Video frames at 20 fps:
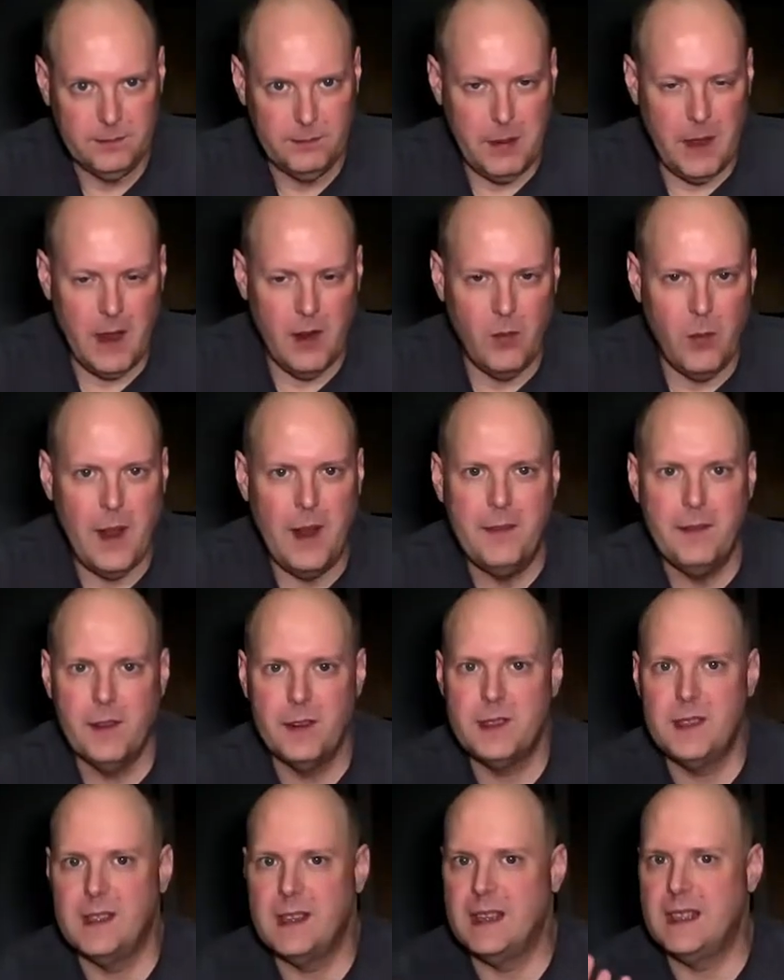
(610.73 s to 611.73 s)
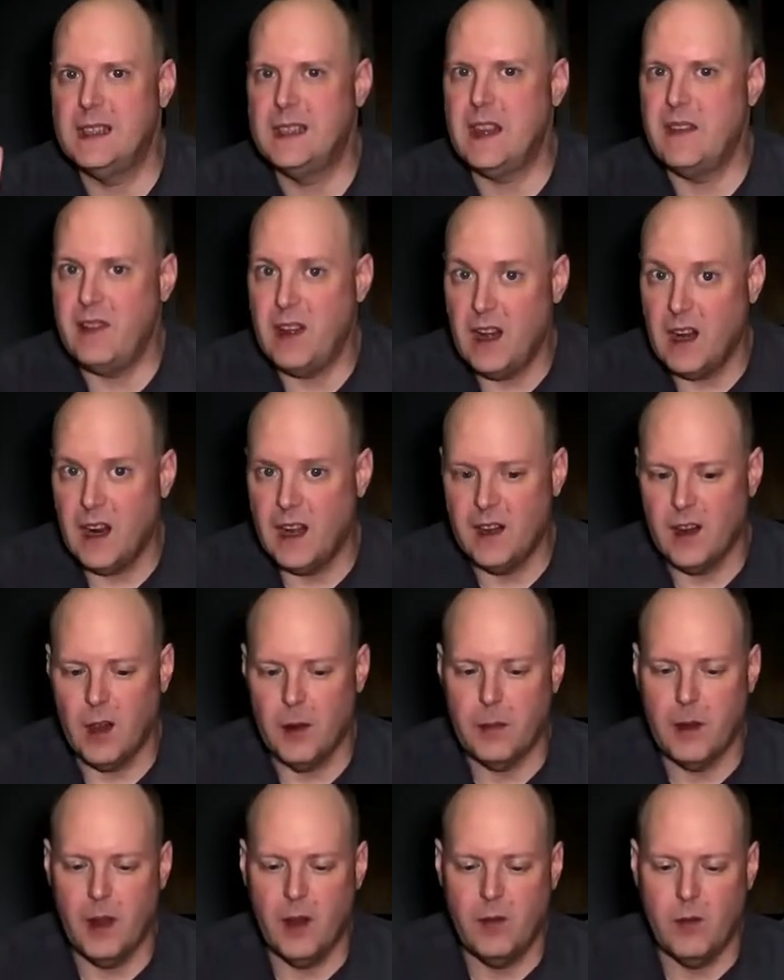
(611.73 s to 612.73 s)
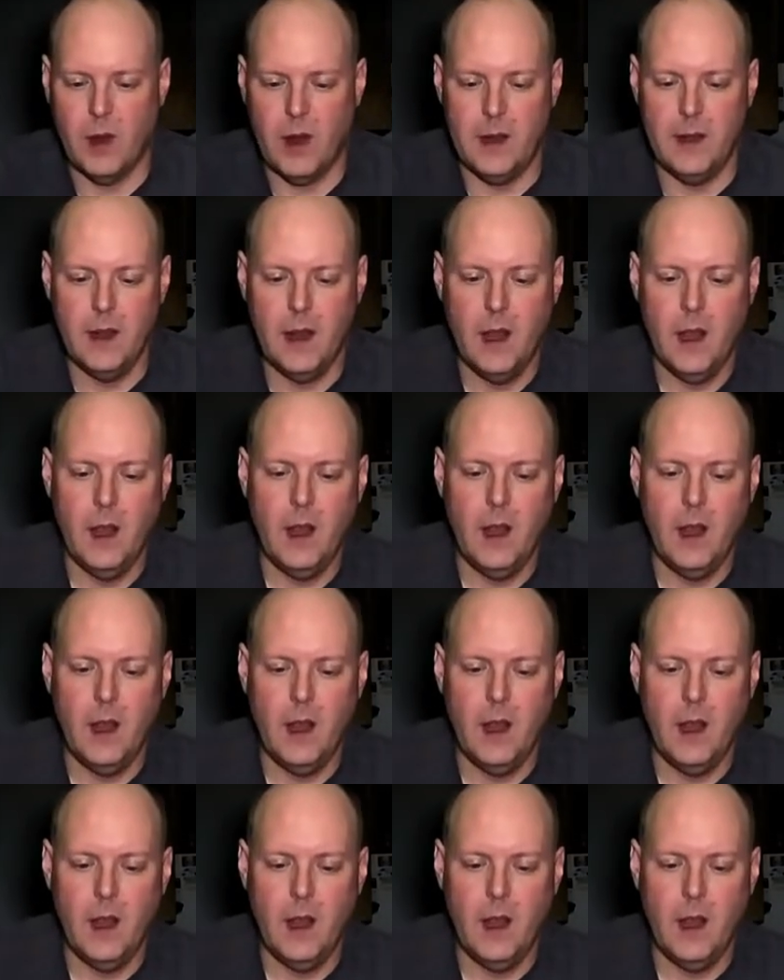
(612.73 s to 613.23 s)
bottle of wine versus a $79 bottle of wine.